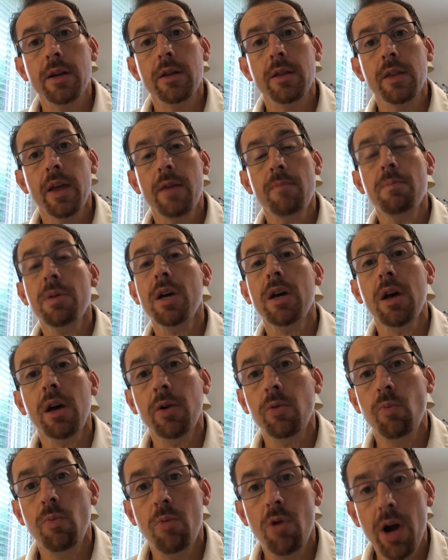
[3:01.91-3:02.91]
They
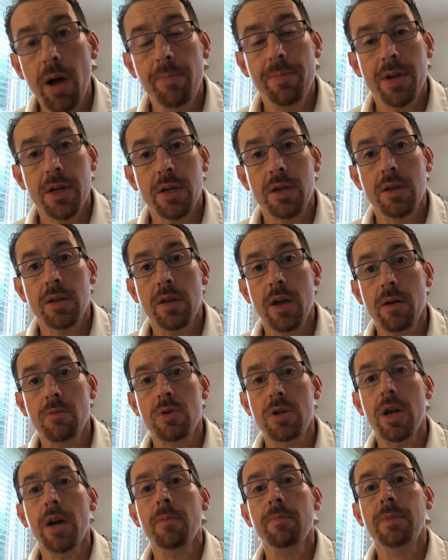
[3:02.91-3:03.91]
become rubbish. They're
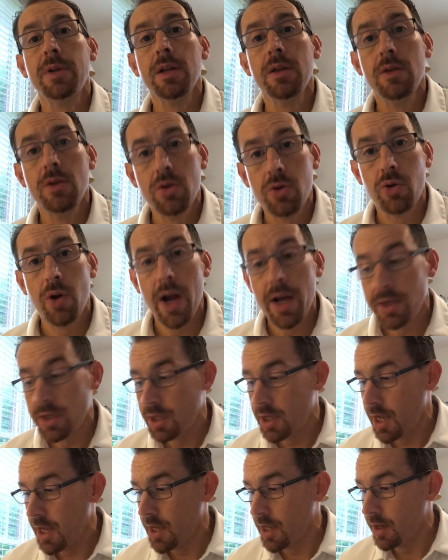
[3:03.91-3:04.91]
dumped in the
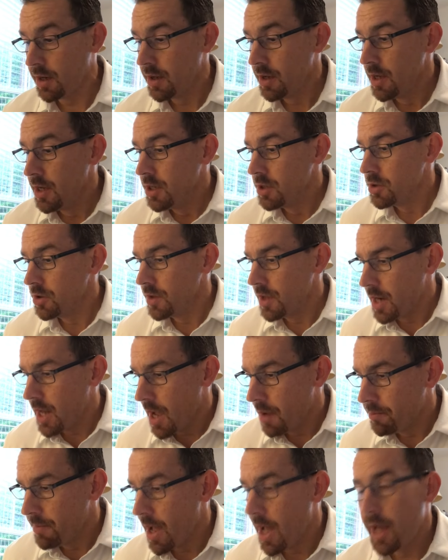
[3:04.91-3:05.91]
trash can so that
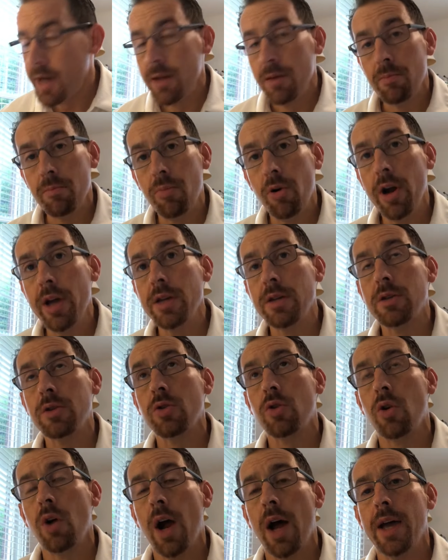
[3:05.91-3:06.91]
I might embrace
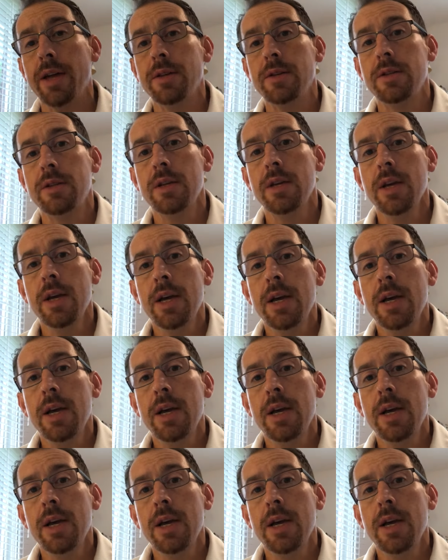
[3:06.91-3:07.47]
Christ.